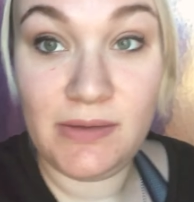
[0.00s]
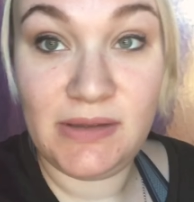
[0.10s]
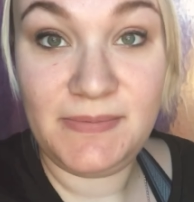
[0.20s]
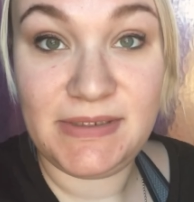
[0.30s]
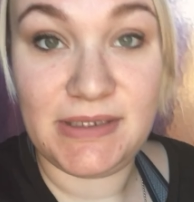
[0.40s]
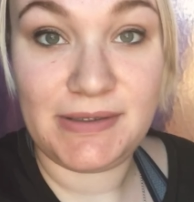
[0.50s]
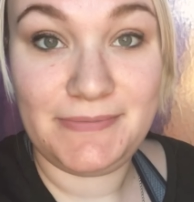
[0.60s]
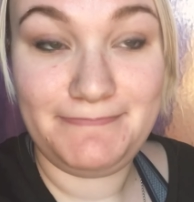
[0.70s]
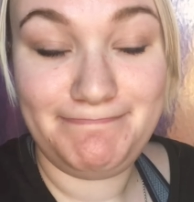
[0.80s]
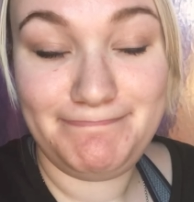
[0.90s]
the lipstick.
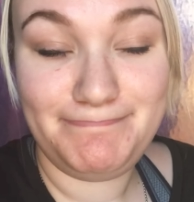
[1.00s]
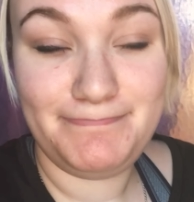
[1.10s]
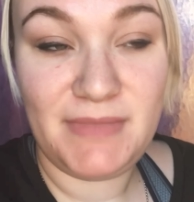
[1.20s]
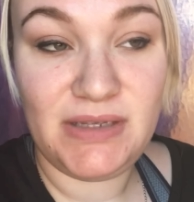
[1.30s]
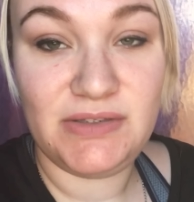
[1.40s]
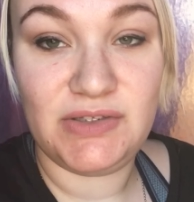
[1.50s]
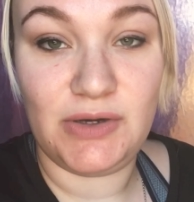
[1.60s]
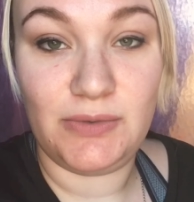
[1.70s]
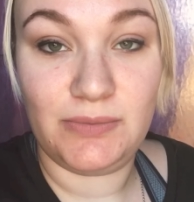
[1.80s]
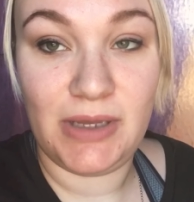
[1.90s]

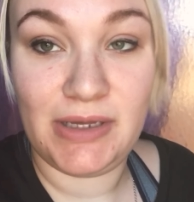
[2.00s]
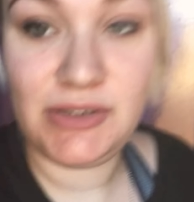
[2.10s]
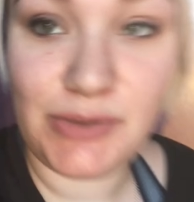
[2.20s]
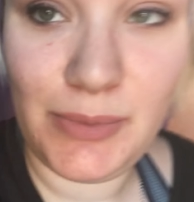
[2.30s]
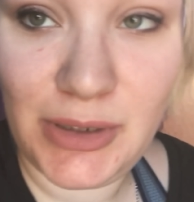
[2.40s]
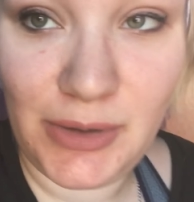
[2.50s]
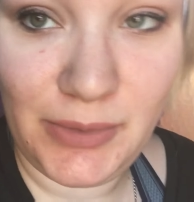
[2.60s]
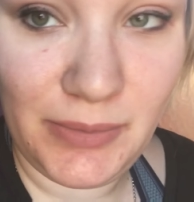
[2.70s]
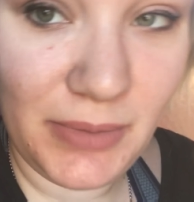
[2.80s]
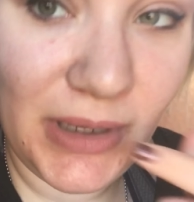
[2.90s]
So I actually want to go and